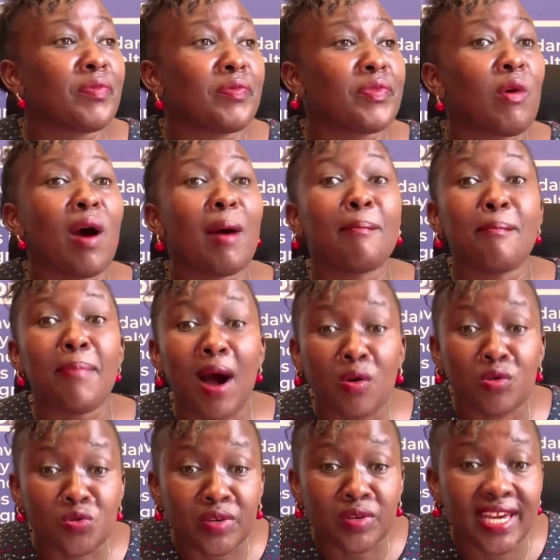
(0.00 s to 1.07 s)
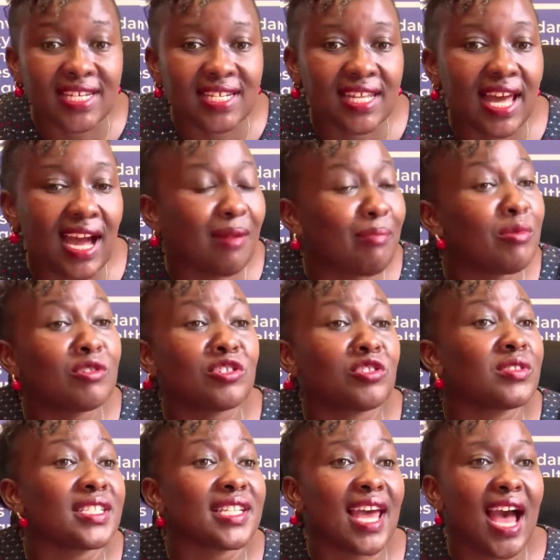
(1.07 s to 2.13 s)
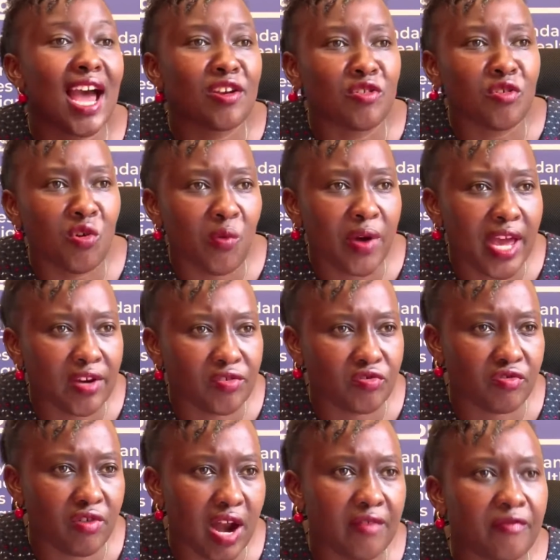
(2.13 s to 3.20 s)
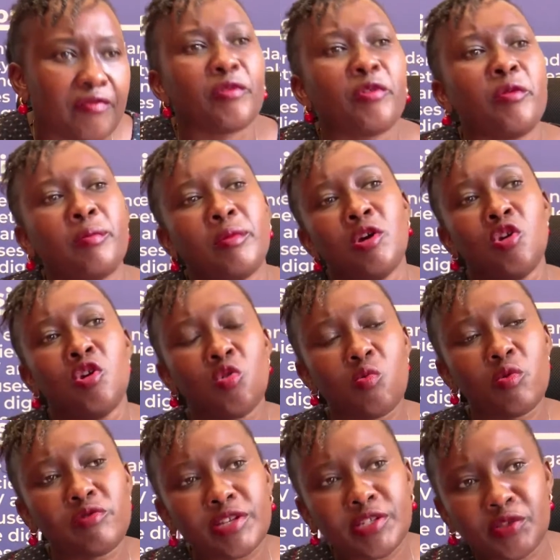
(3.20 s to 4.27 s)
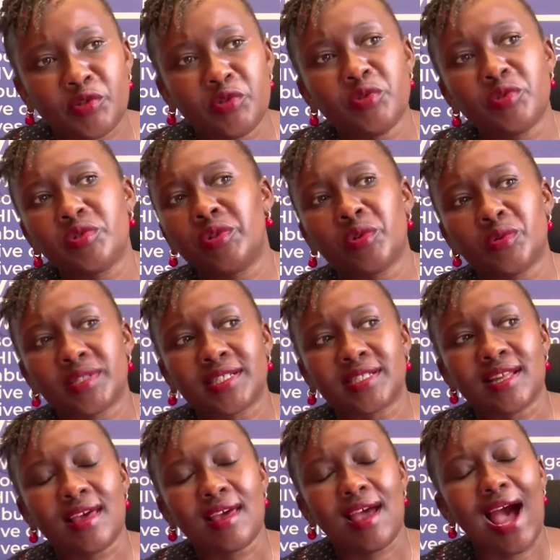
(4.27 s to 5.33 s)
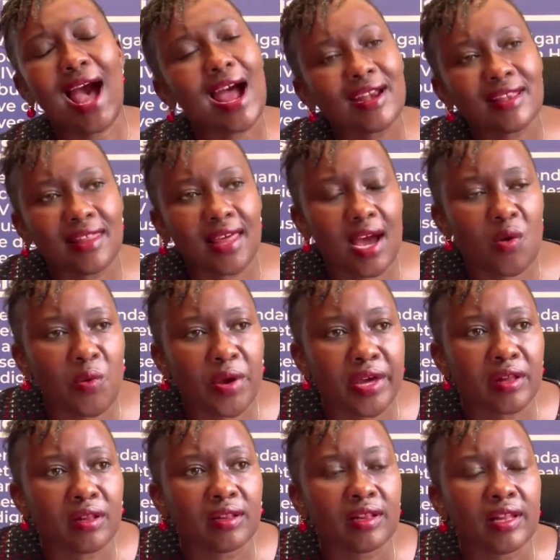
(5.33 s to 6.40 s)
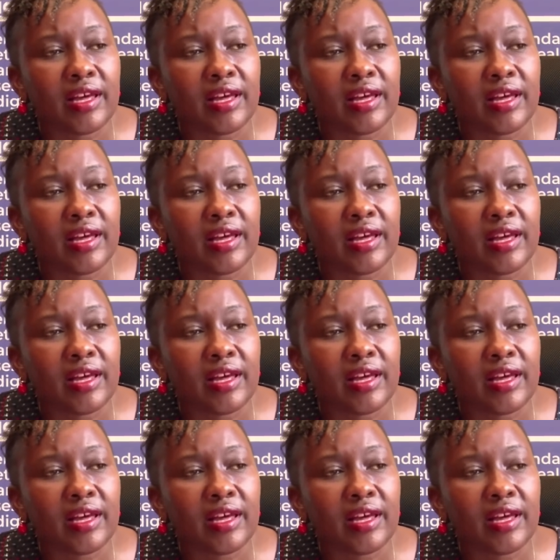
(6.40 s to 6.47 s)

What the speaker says: they were about to get their abortions, they had nowhere to run from. We rescued those, and they are well.